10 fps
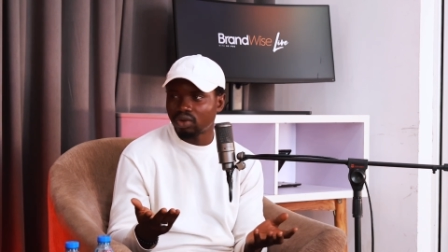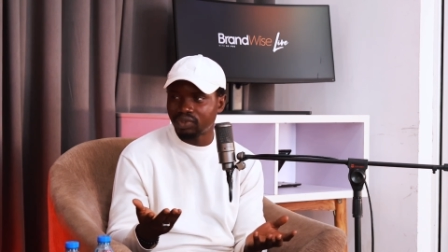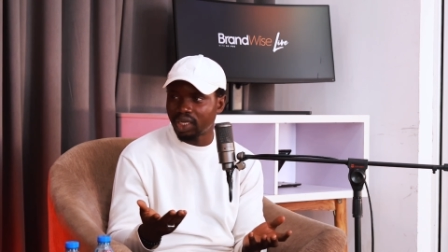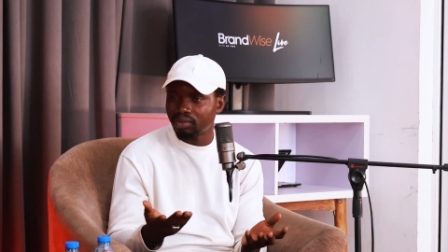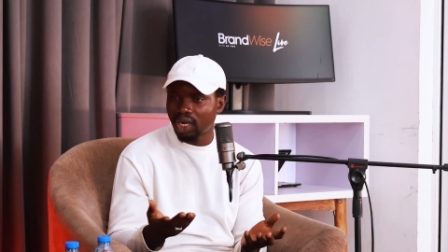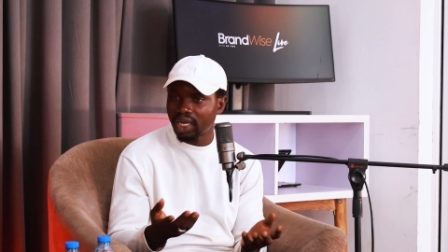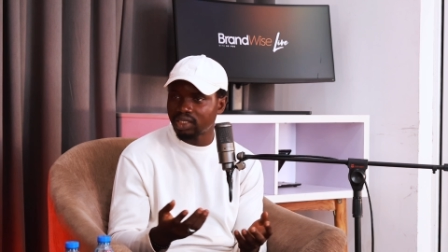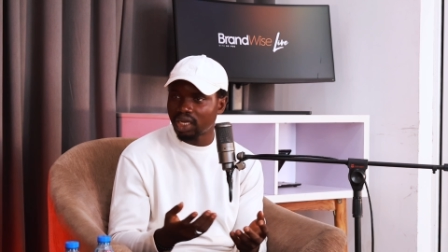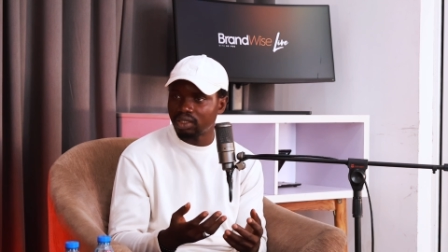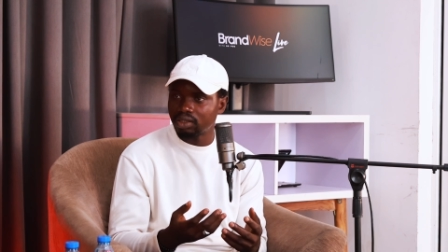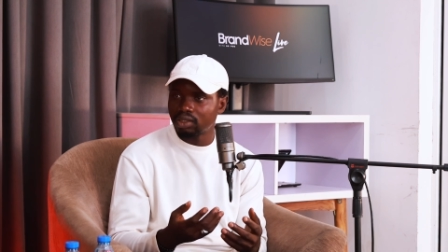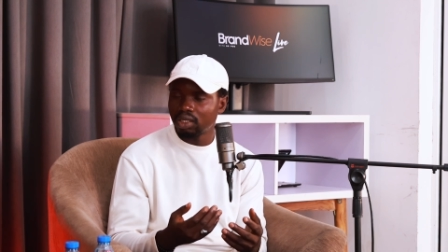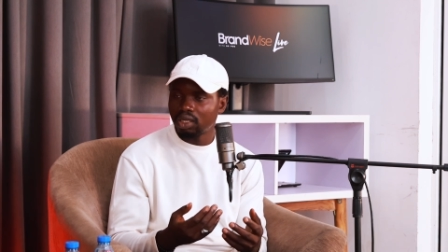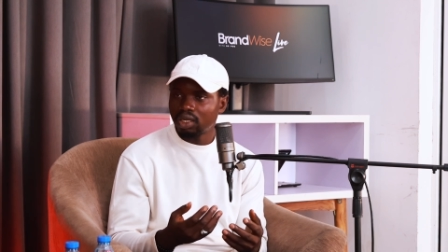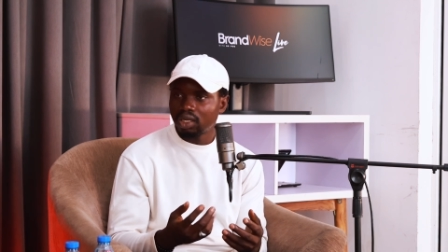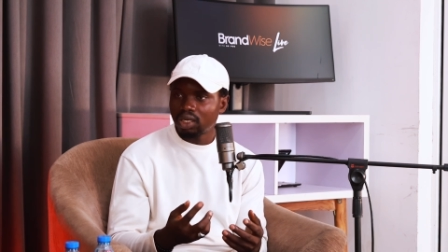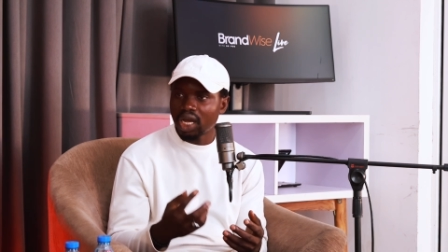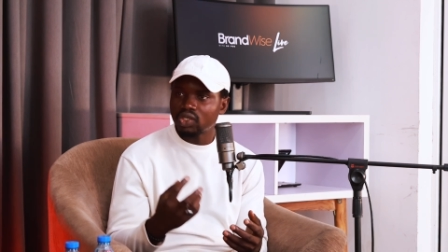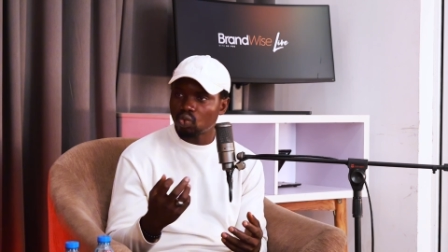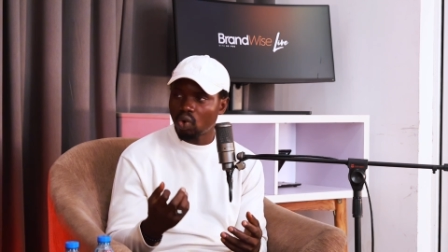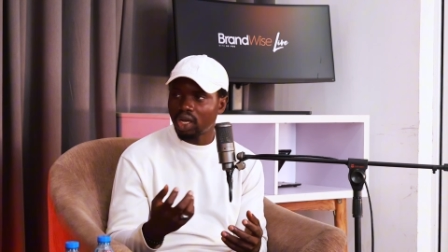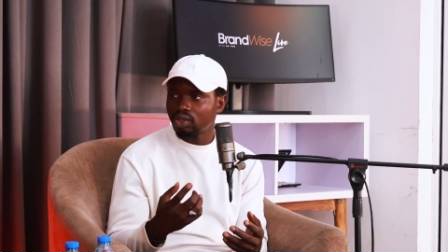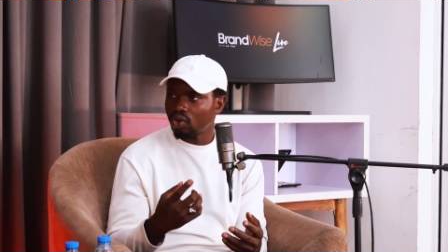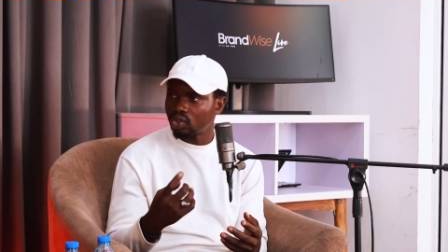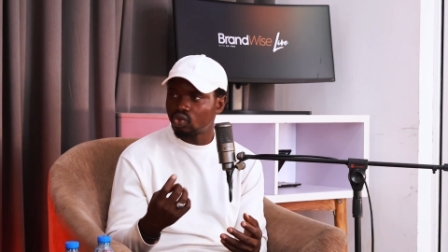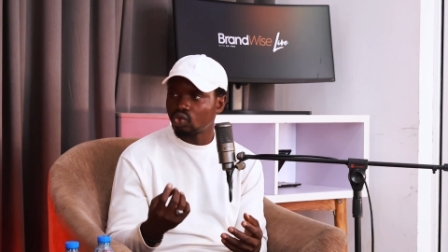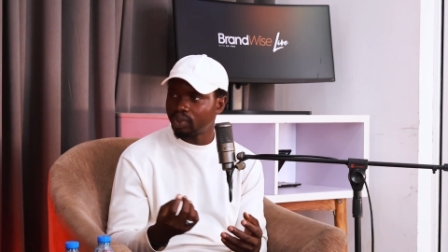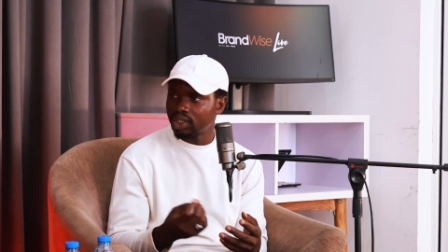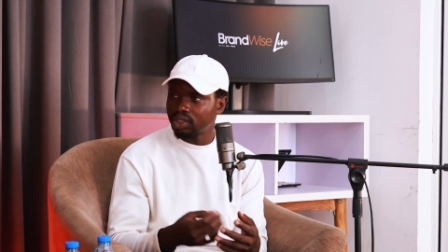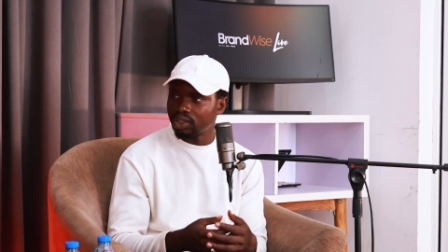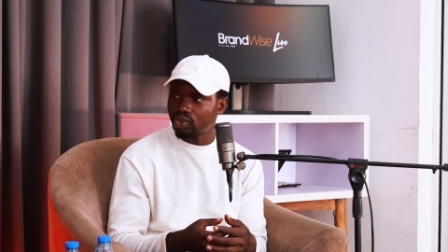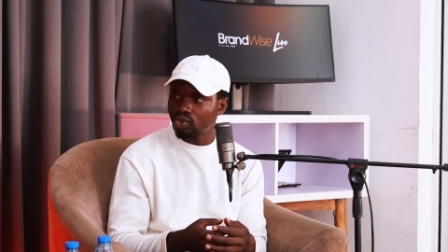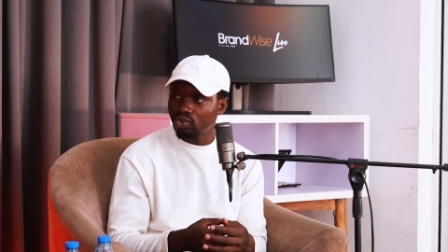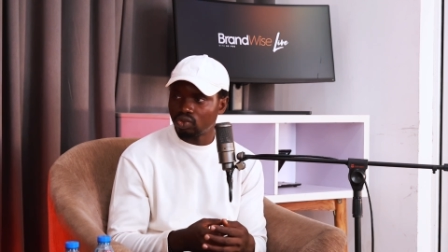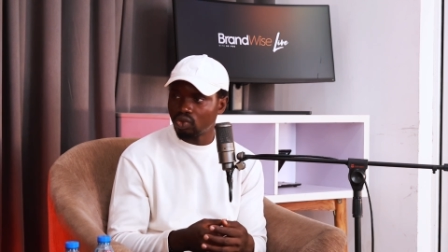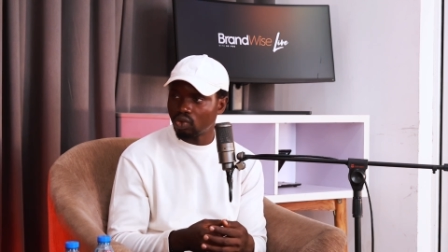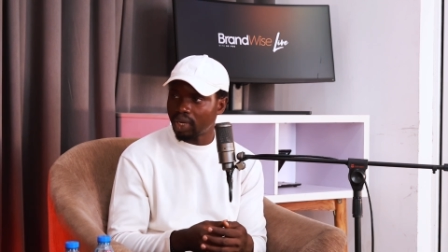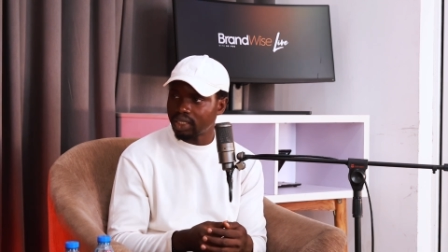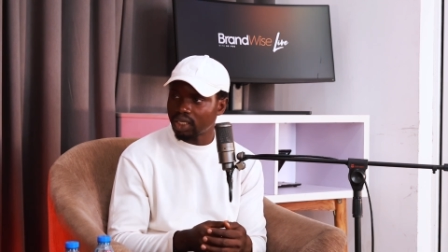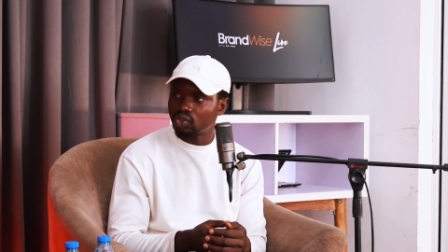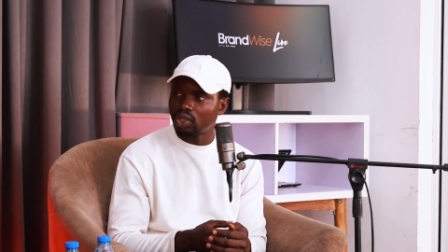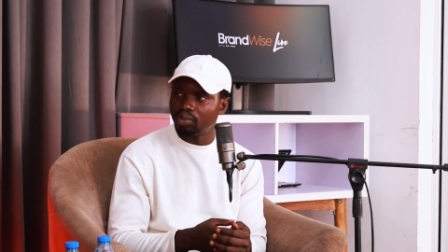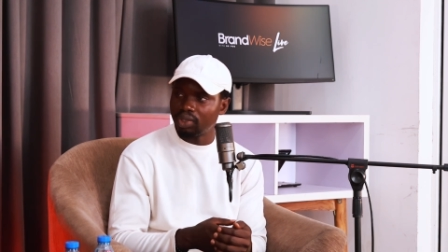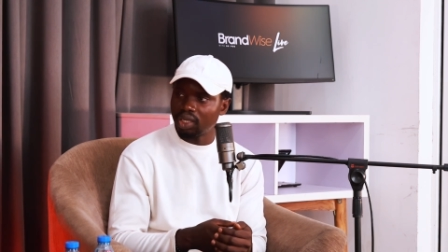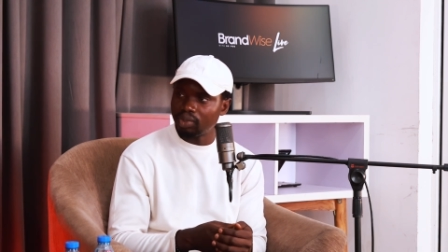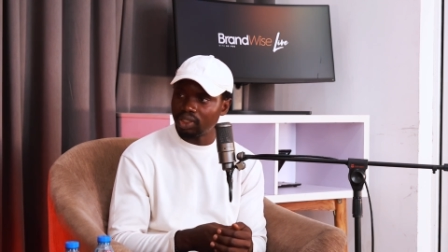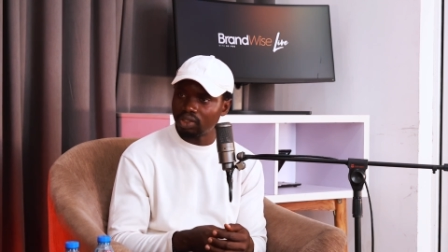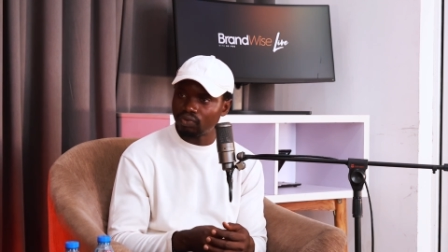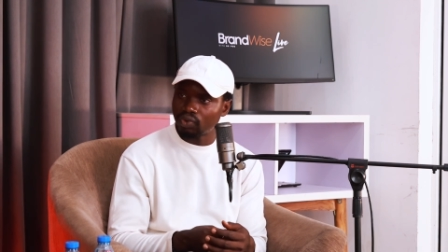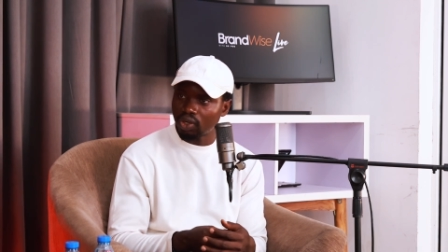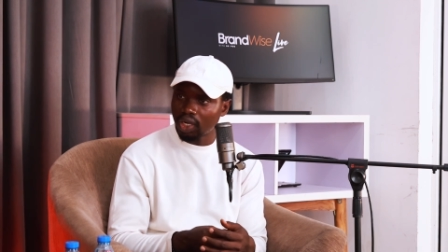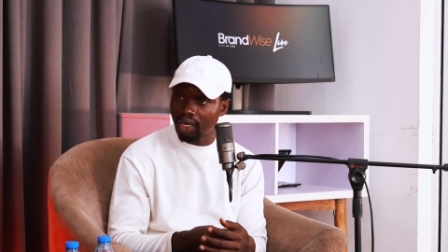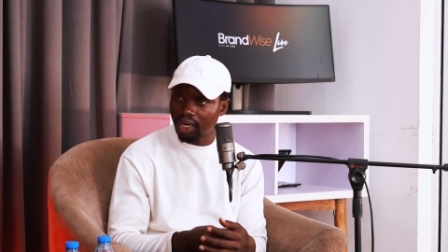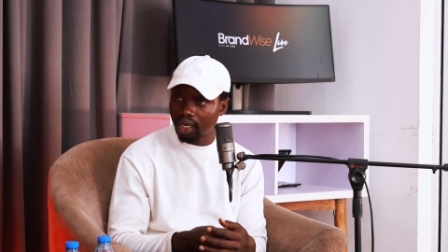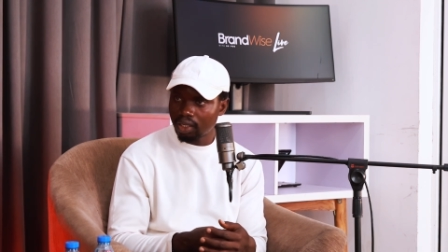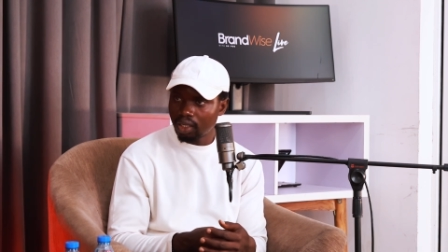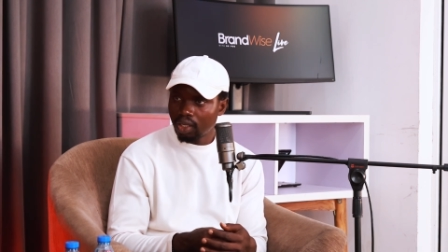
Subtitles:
of them, right? And that 1 or 2 persons, might actually be a big deal for your career.